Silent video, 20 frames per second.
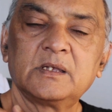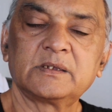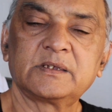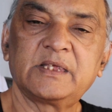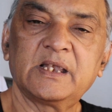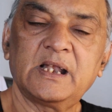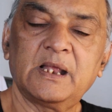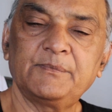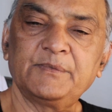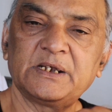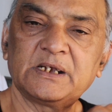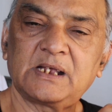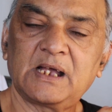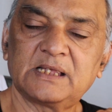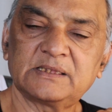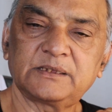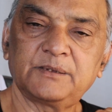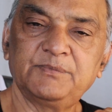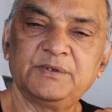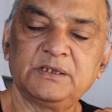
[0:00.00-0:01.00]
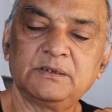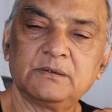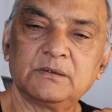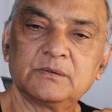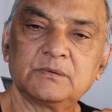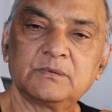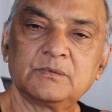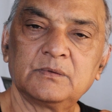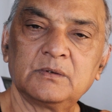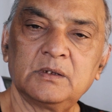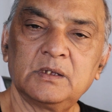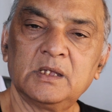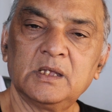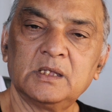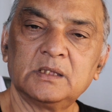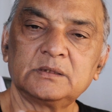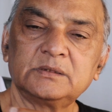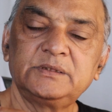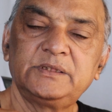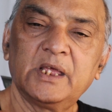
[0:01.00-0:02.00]
Kiraman Katibin.
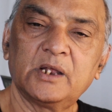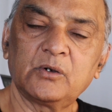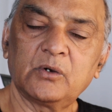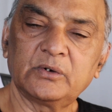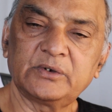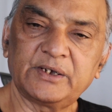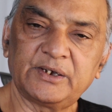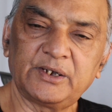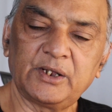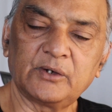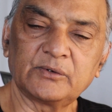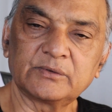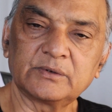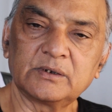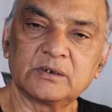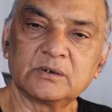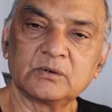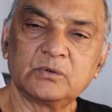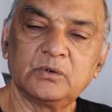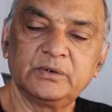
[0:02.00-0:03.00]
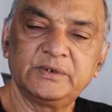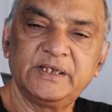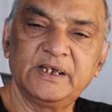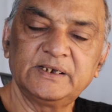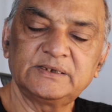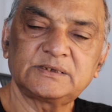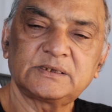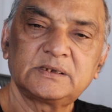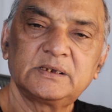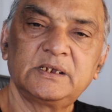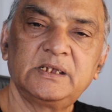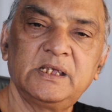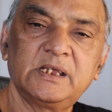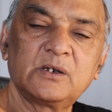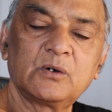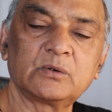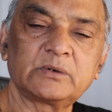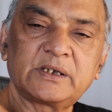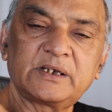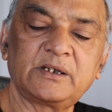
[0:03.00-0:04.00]
They wrote it down. Good deeds, he
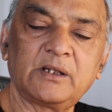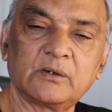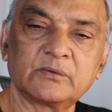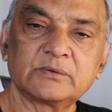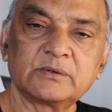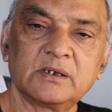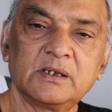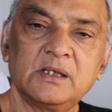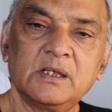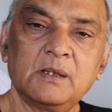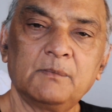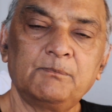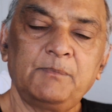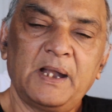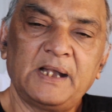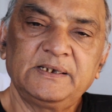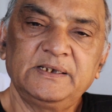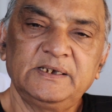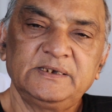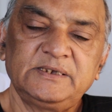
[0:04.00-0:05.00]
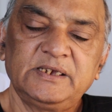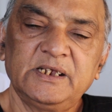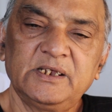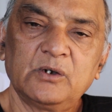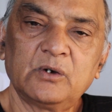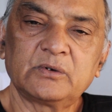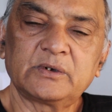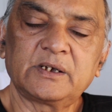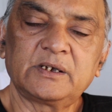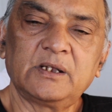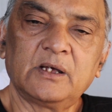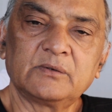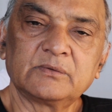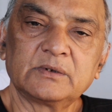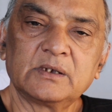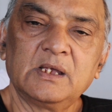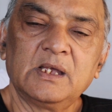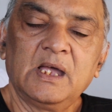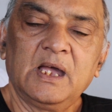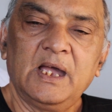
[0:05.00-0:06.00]
wrote it down. Bad deeds, he wrote it
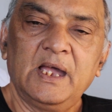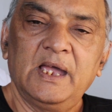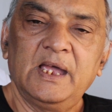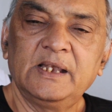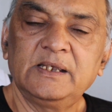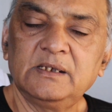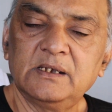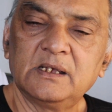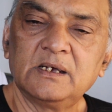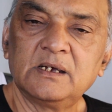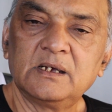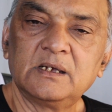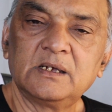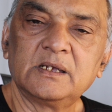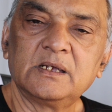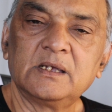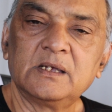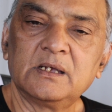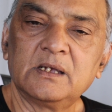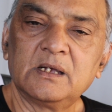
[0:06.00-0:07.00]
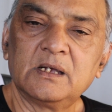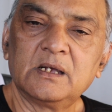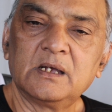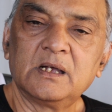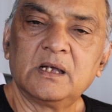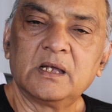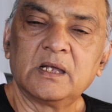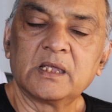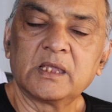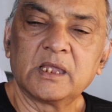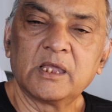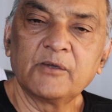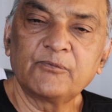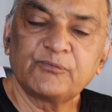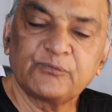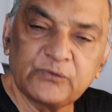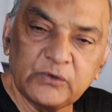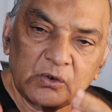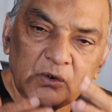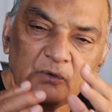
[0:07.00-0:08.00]
down. And
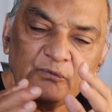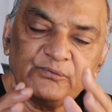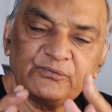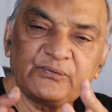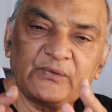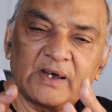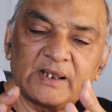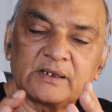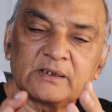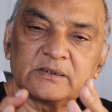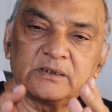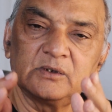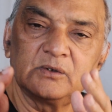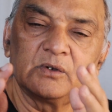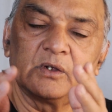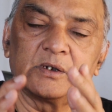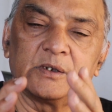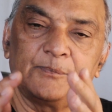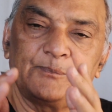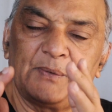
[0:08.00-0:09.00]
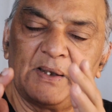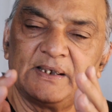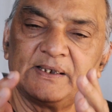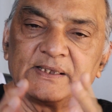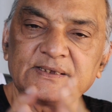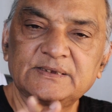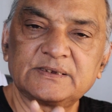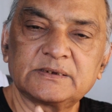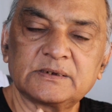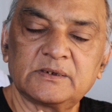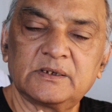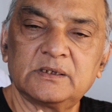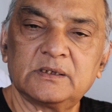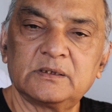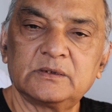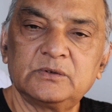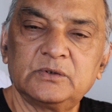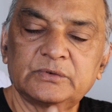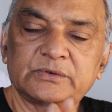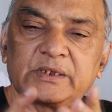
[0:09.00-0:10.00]
if you, for you know, repentance,
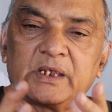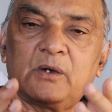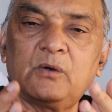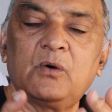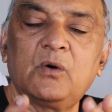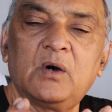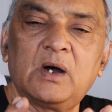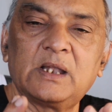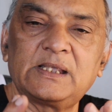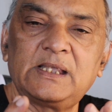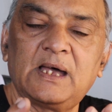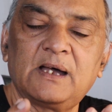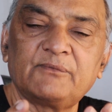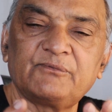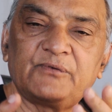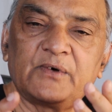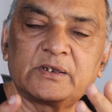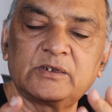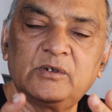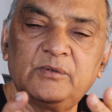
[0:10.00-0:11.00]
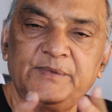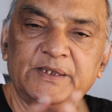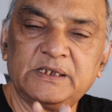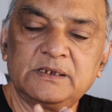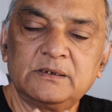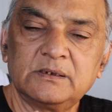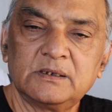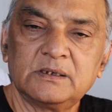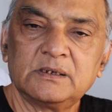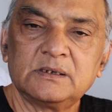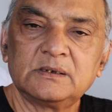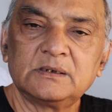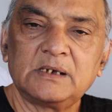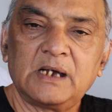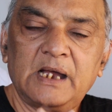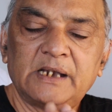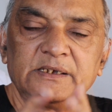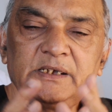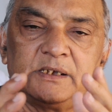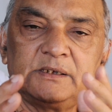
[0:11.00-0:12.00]
you say, oh Allah, forgive me.
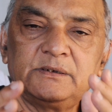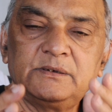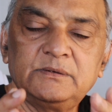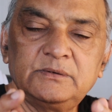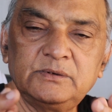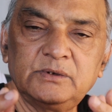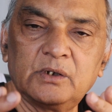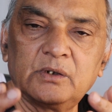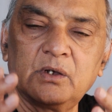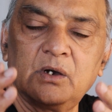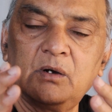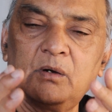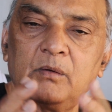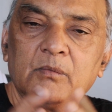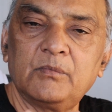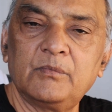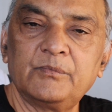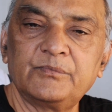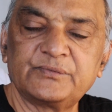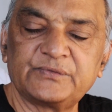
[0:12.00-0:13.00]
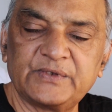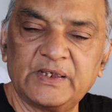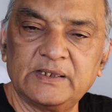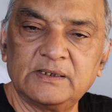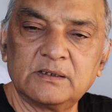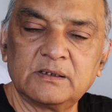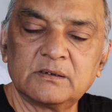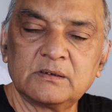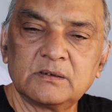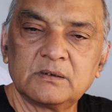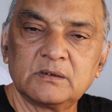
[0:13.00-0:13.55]
I did, you know, sin.